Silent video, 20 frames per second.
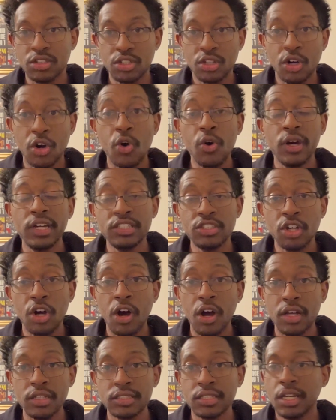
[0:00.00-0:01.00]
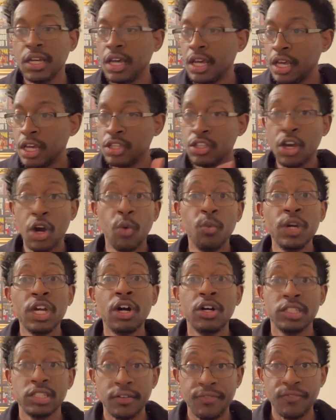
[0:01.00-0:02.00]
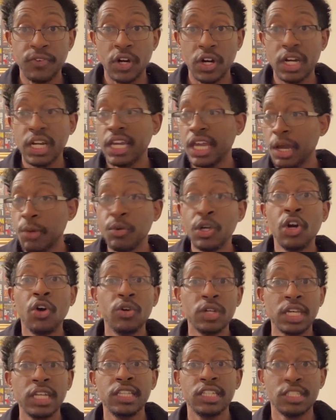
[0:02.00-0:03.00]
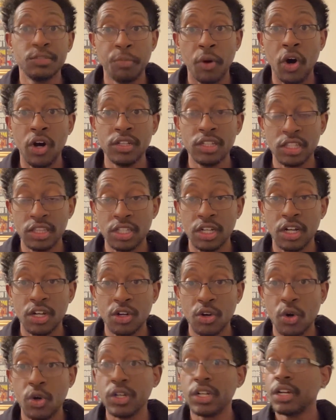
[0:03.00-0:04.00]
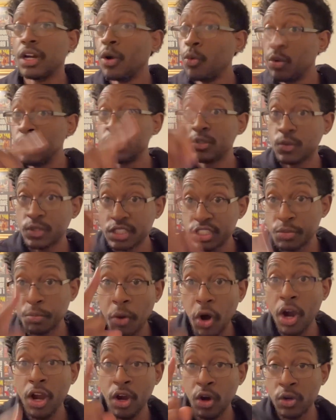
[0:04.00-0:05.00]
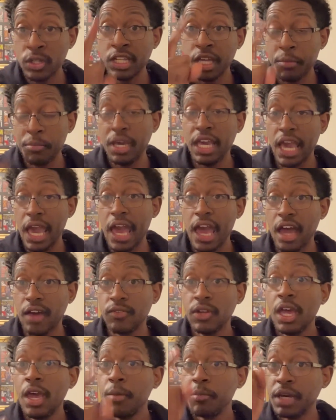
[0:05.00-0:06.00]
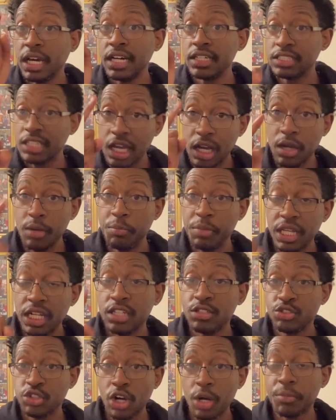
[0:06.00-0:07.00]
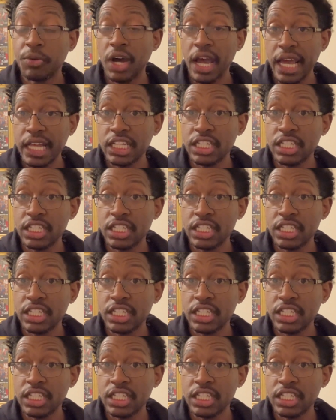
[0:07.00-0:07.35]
coin toss, yo, we're going to defer and we're going to get this ball in the third quarter, which was smart on their behalf because they had been in trouble had